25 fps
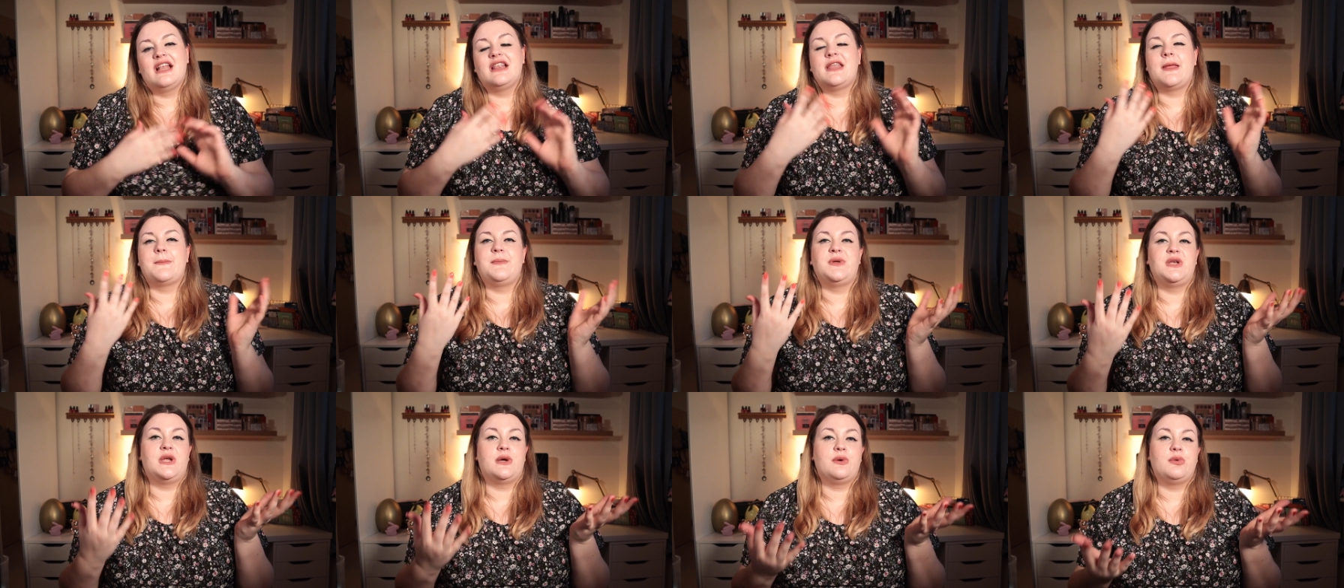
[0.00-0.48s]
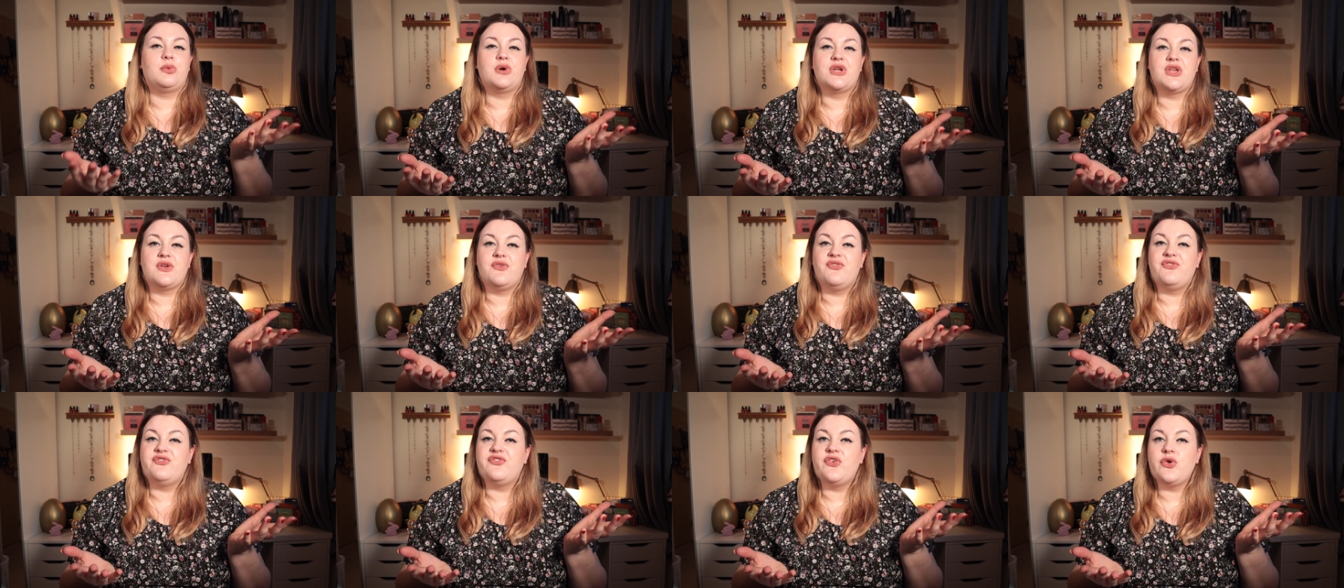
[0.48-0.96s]
Let me know what
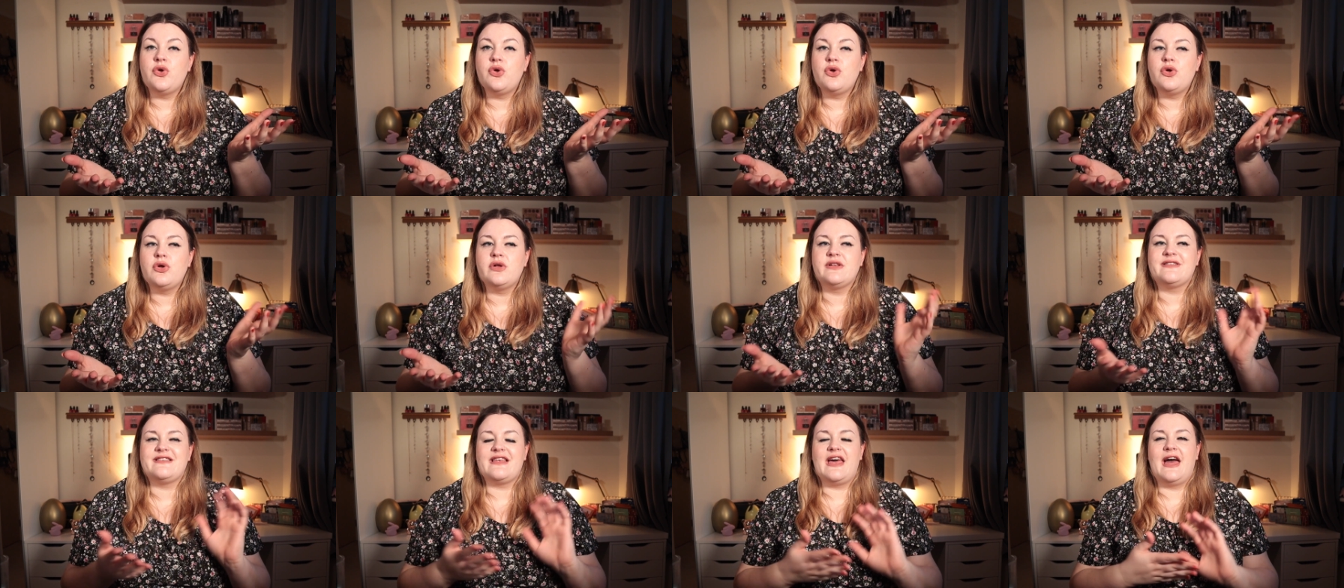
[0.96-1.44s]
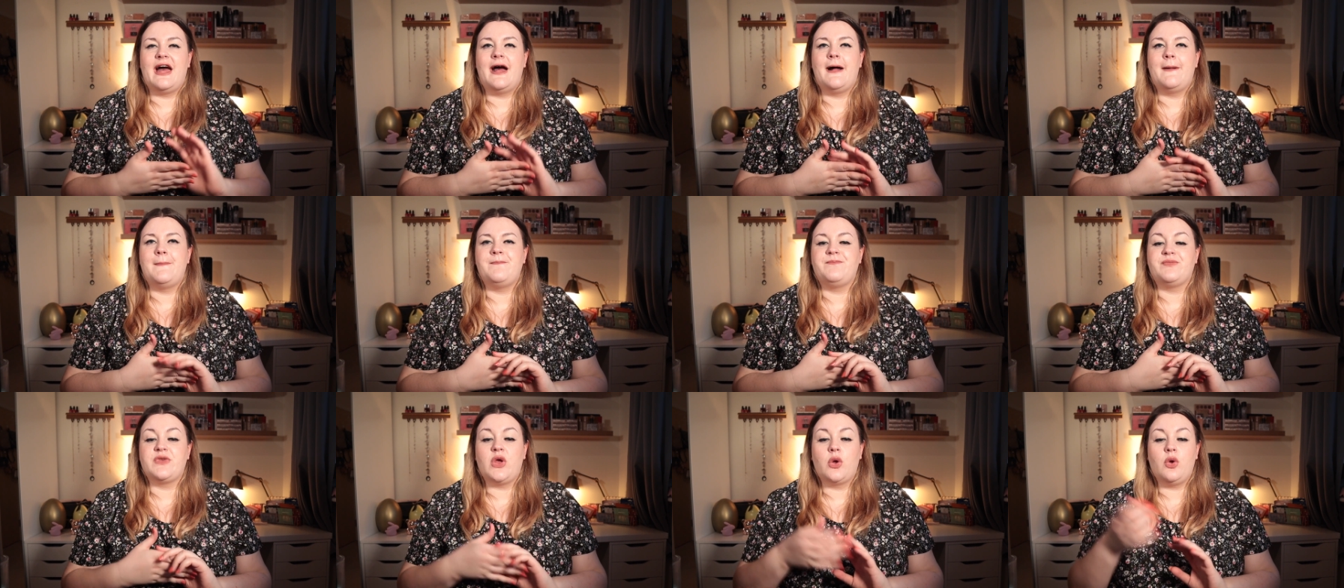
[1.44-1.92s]
you thought.
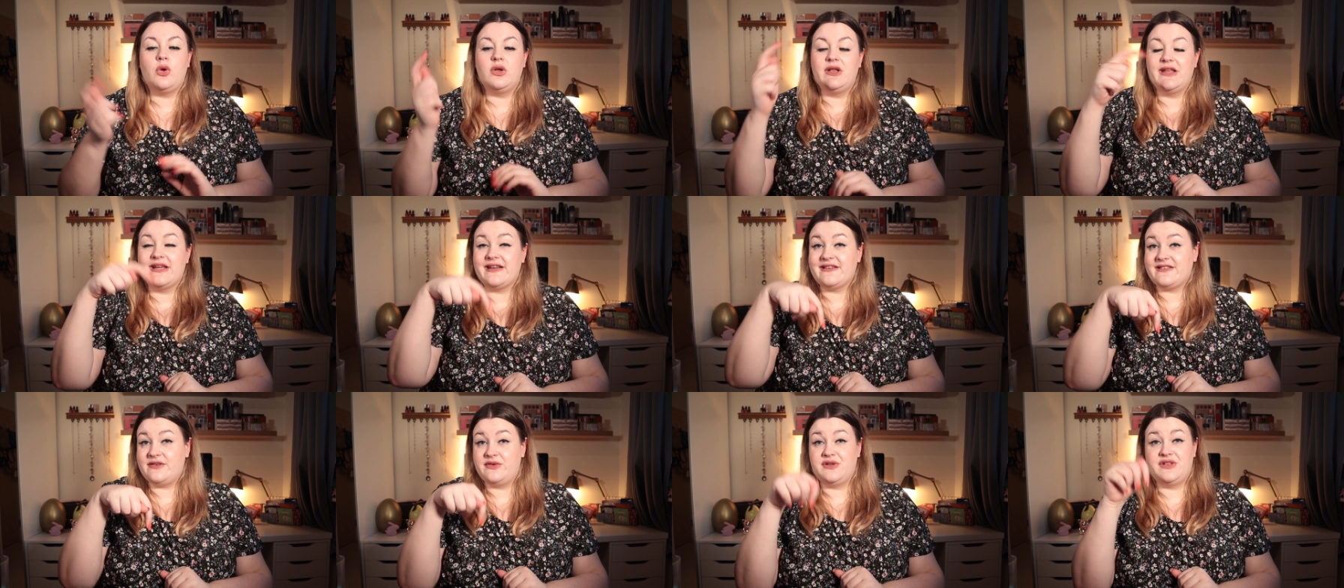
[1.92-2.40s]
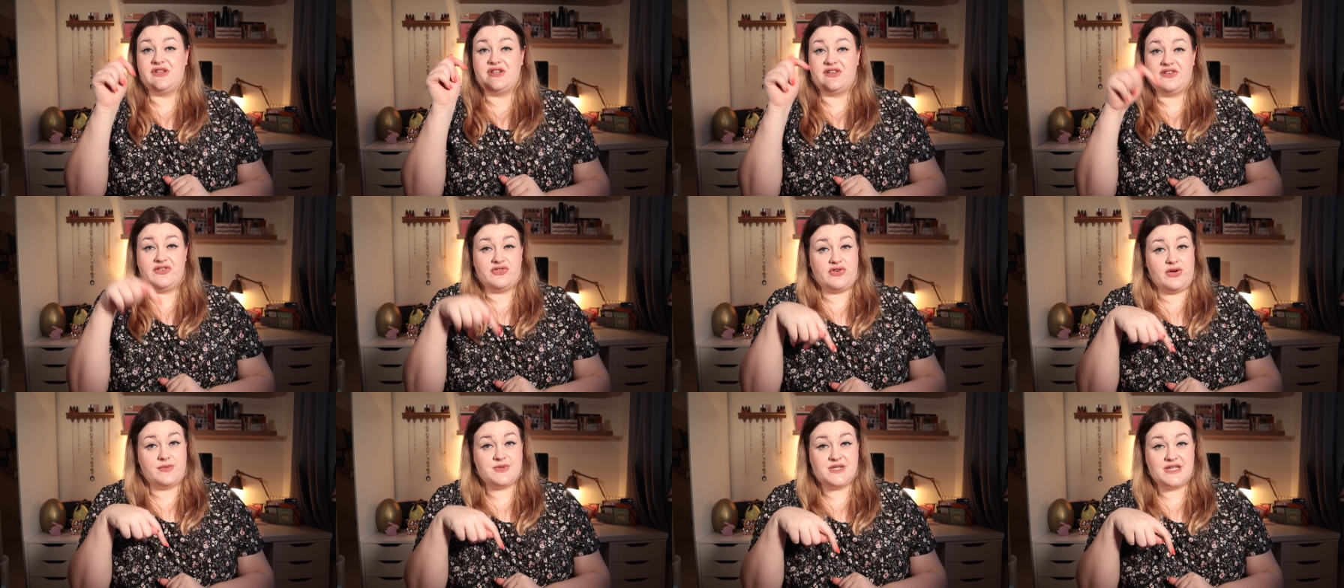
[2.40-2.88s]
Um, all links are in the
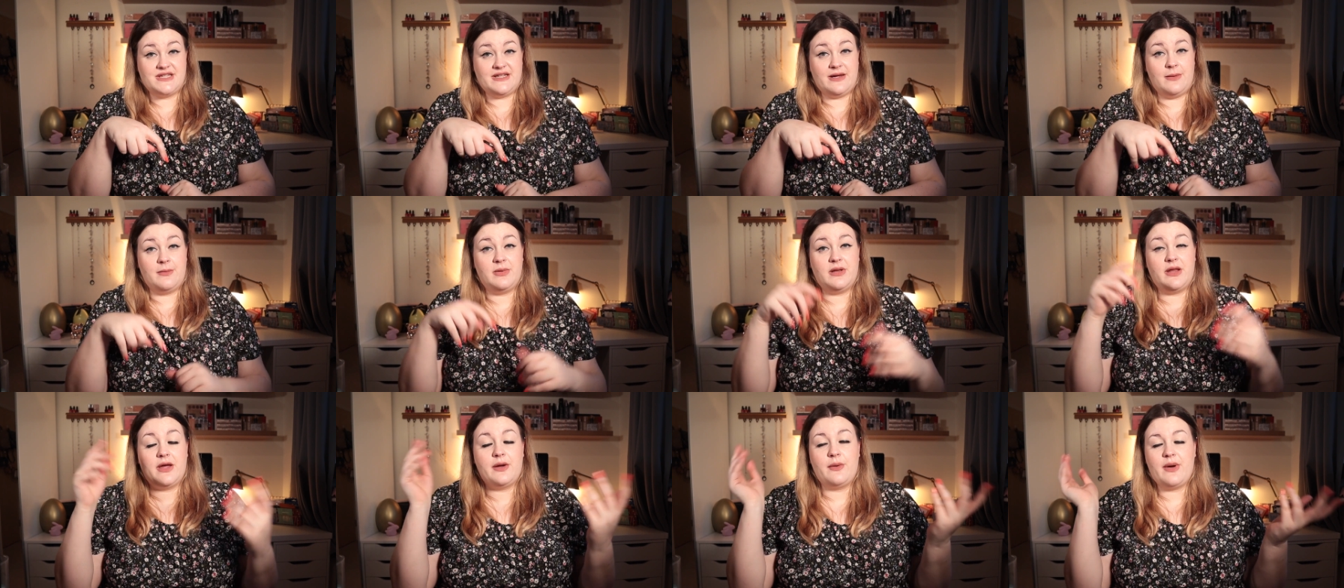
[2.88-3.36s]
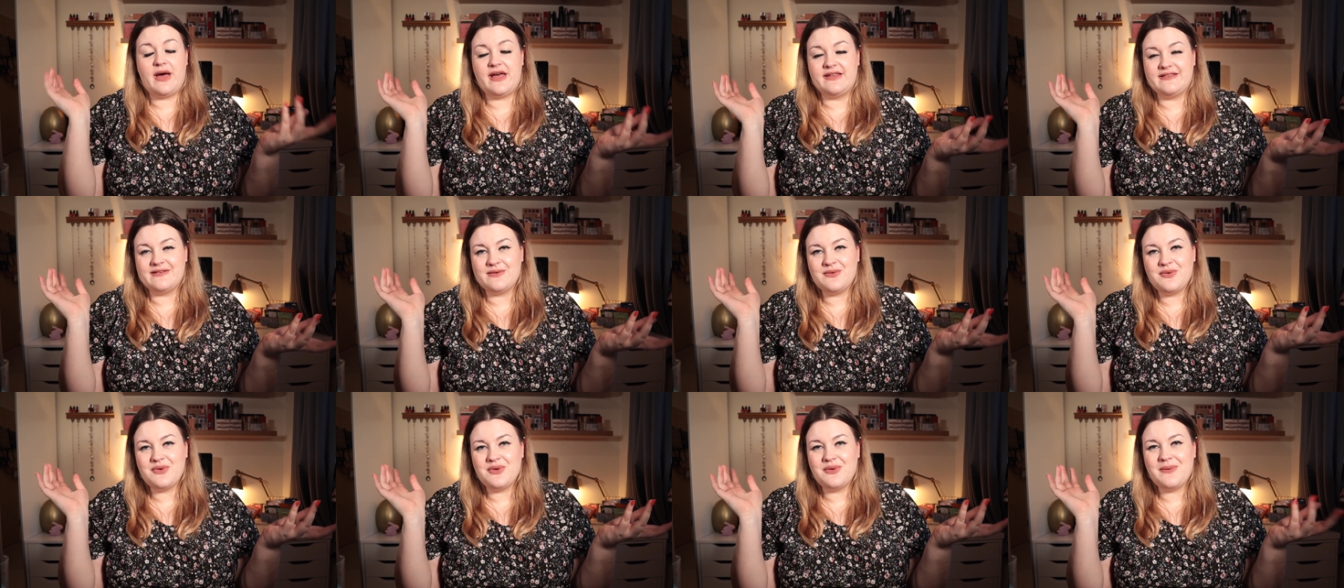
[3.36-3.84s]
description down below
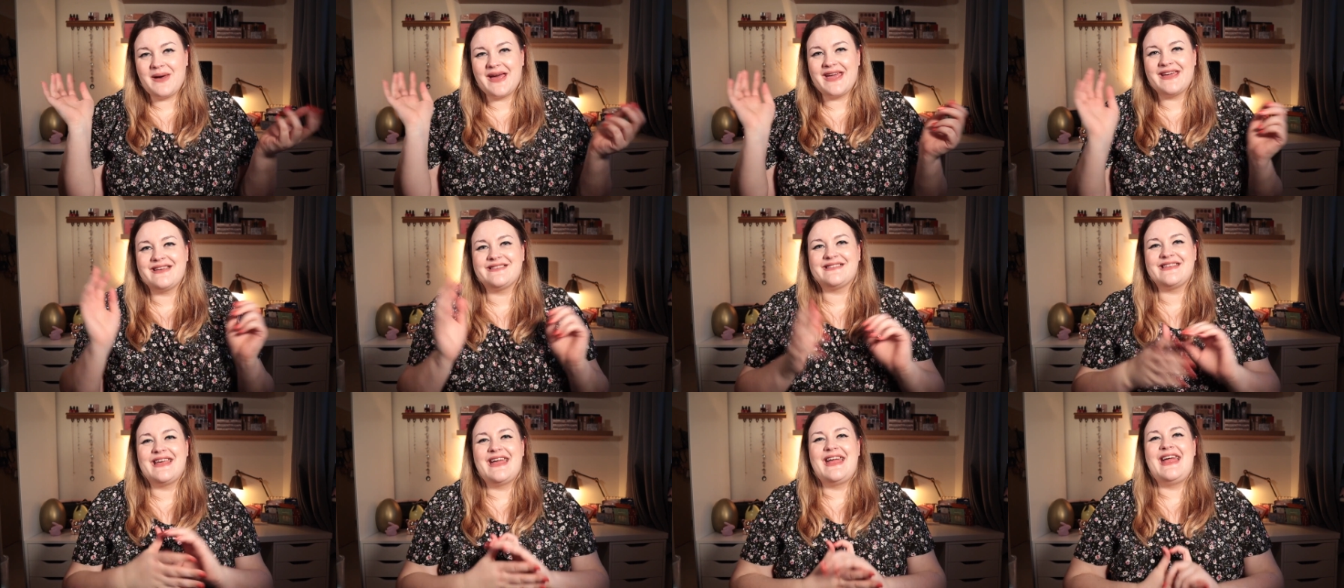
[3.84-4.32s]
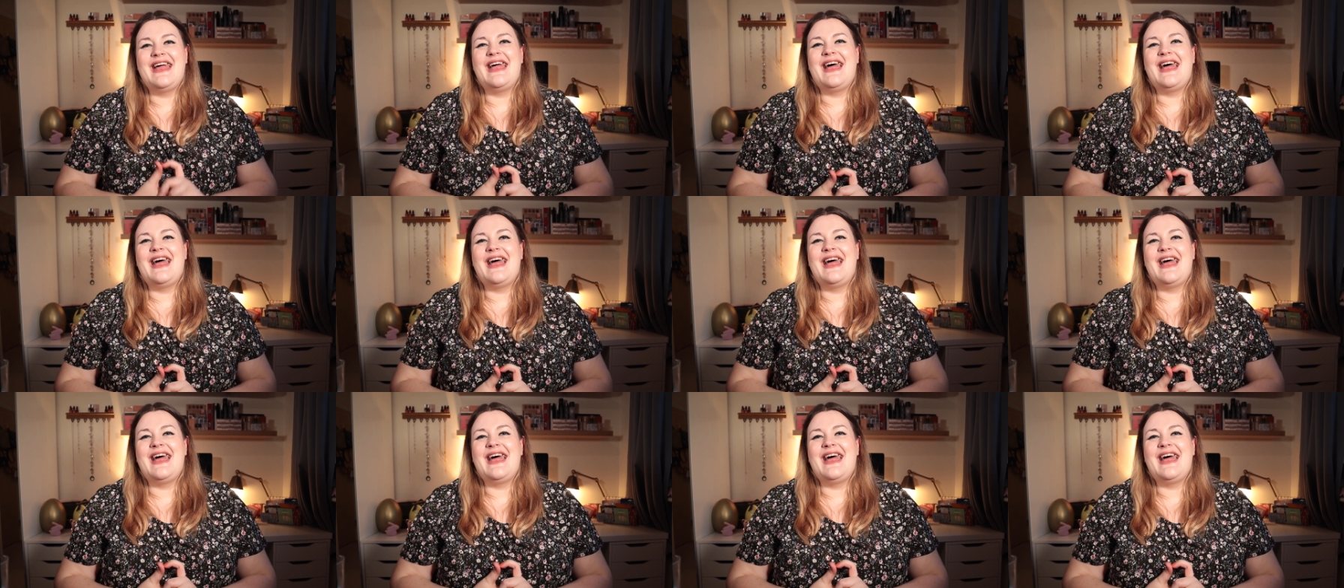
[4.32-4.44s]
as always.